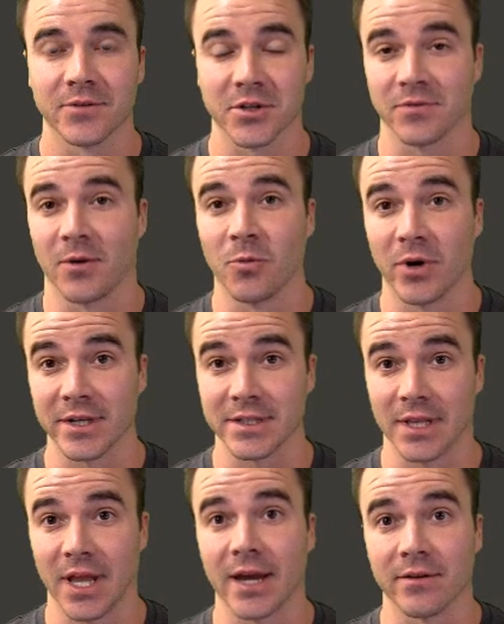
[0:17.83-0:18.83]
First of all, what
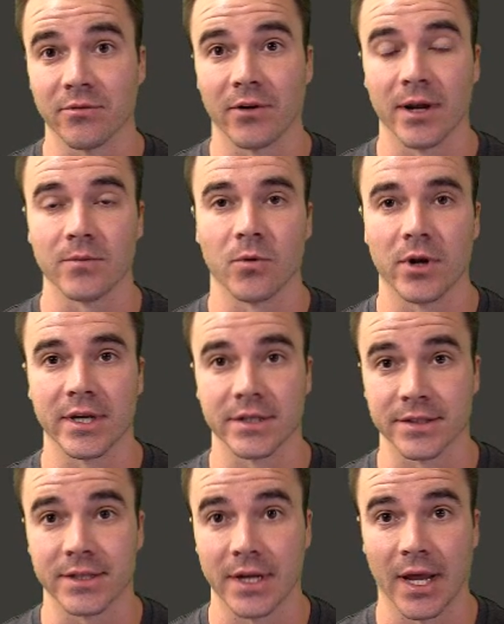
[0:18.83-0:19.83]
is life, right? What
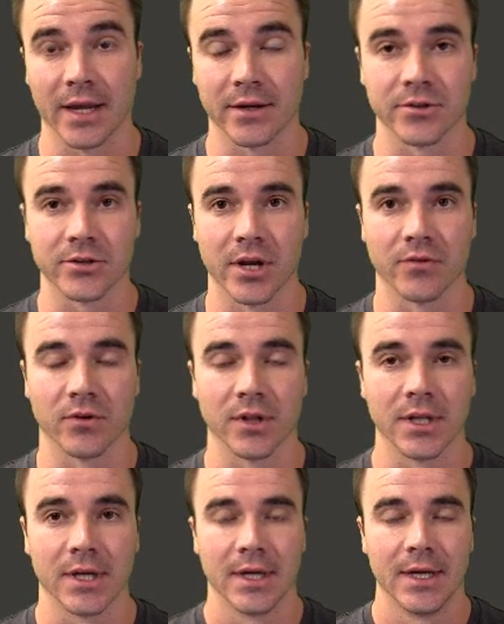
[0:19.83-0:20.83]
is today in
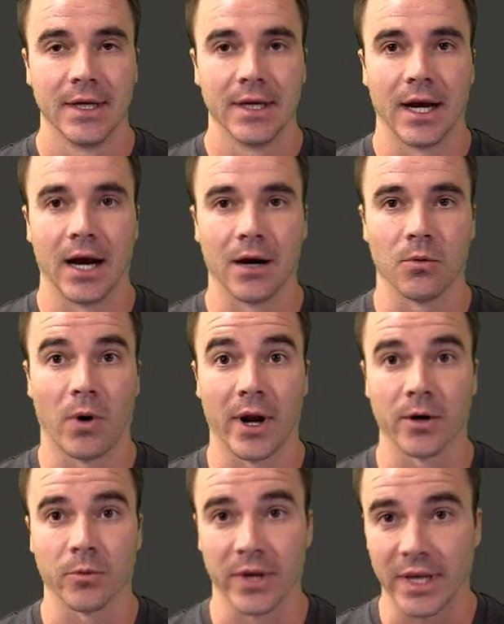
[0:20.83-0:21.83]
general? Why
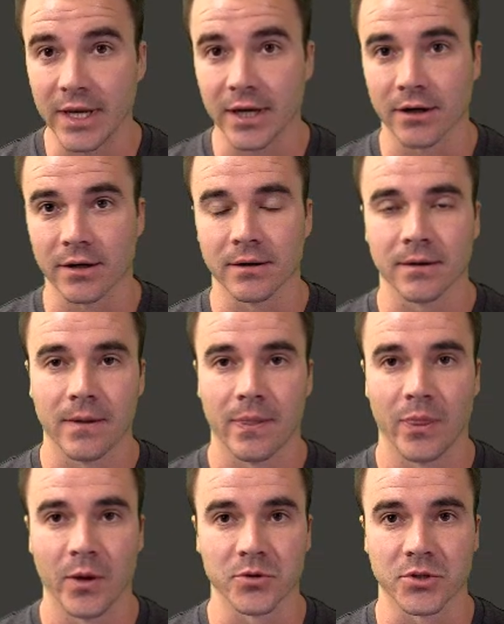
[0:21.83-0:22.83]
are we here?
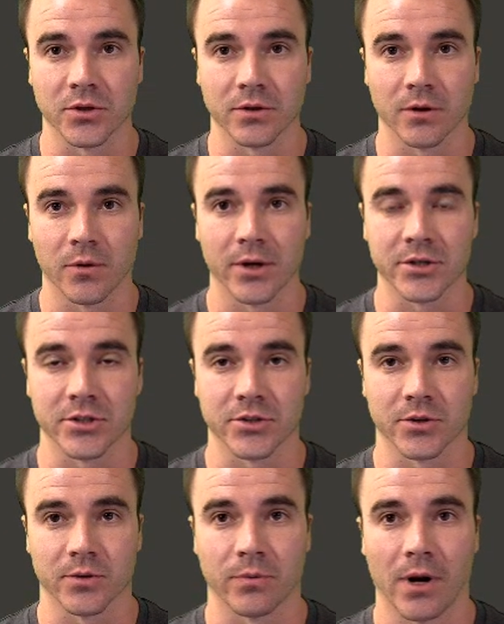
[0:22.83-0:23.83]
Those are
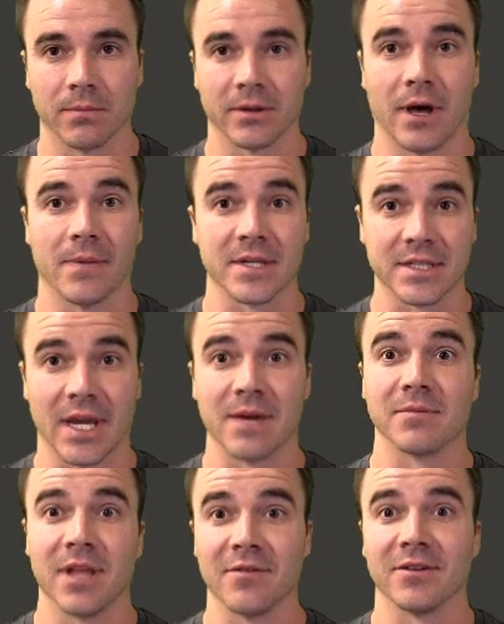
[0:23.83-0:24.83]
questions that are probably on the
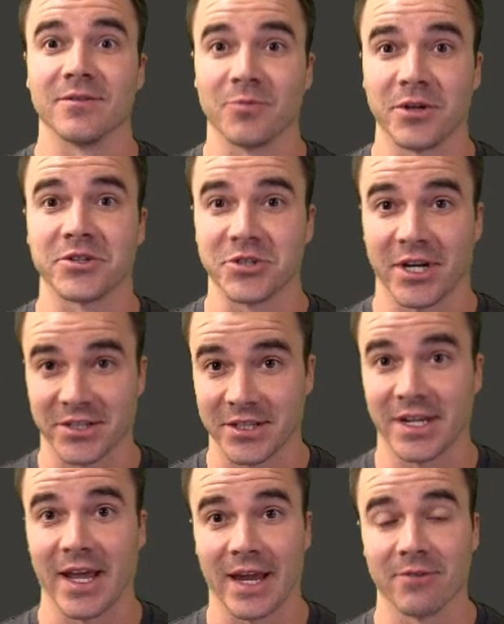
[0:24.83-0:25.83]
same level of what's chess
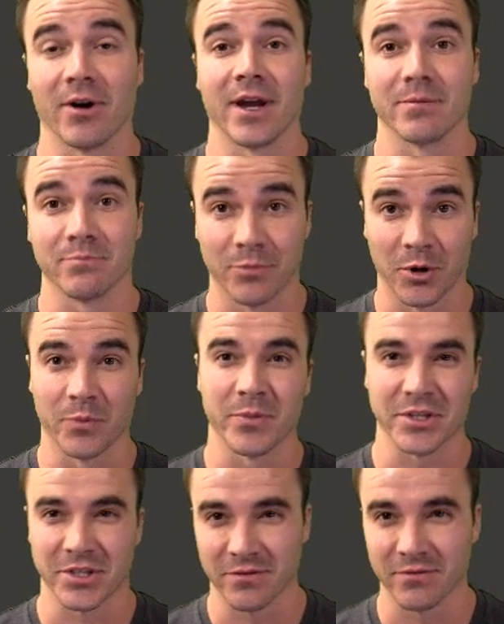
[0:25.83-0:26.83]
today, right?
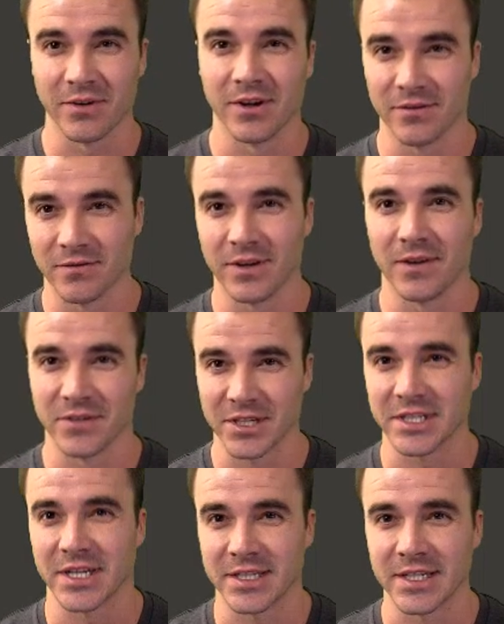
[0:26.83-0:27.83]
Purpose of
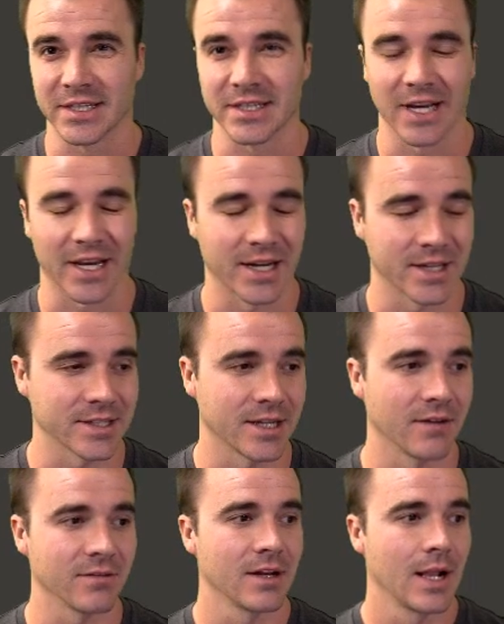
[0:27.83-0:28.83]
existence, that kind of
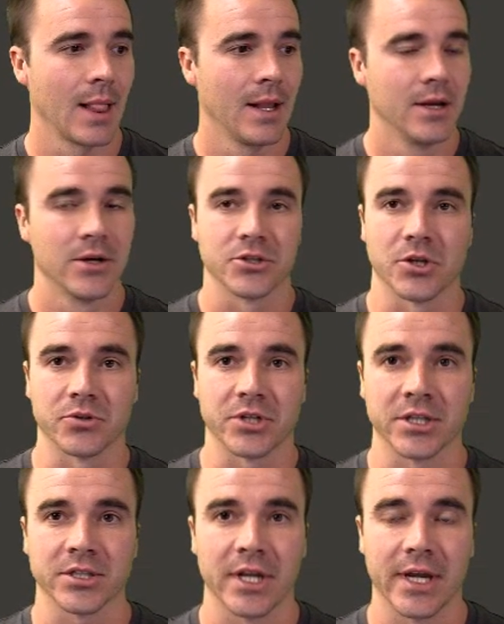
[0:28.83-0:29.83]
stuff. So
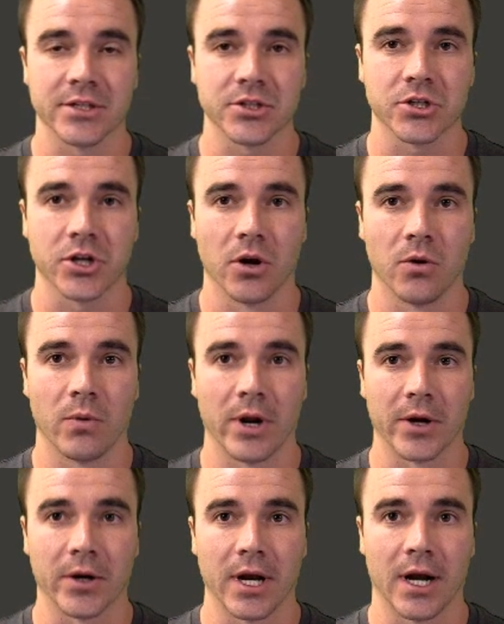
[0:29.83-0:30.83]
chess today is a show
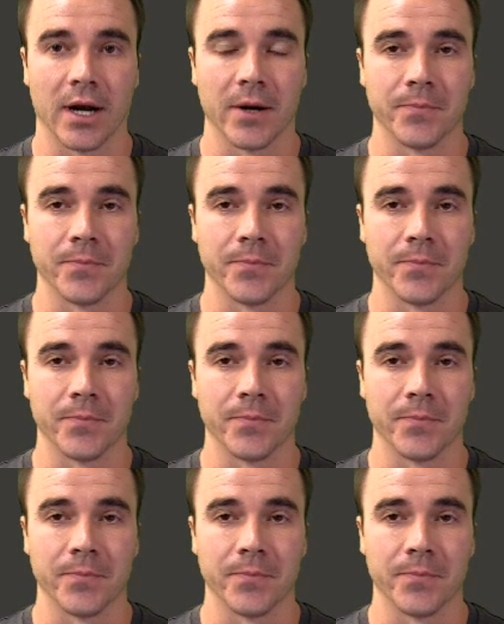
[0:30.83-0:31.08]
where